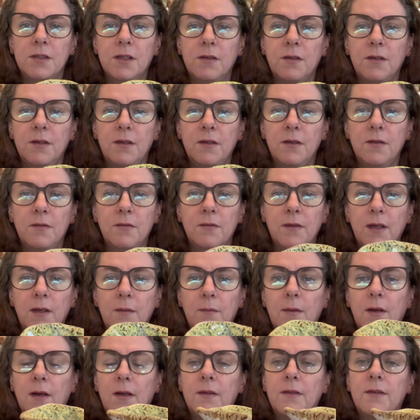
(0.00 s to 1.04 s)
you the effect,
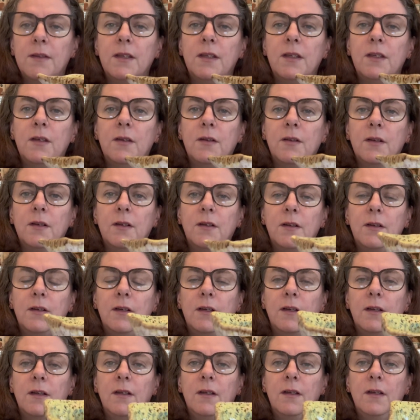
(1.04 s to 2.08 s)
but I think you can